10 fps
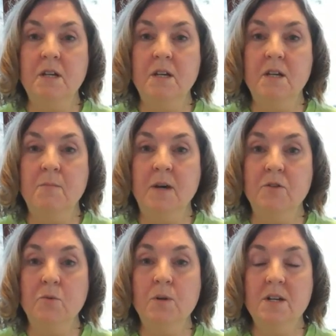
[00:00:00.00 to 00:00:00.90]
in about
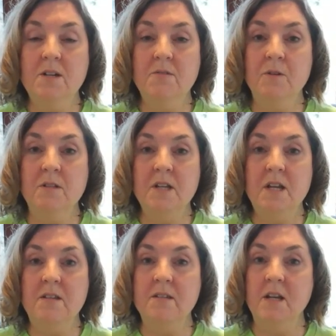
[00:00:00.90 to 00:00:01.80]
20 different
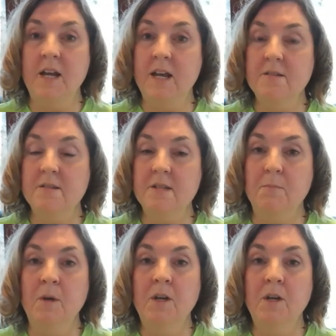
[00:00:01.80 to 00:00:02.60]
states, and I asked them,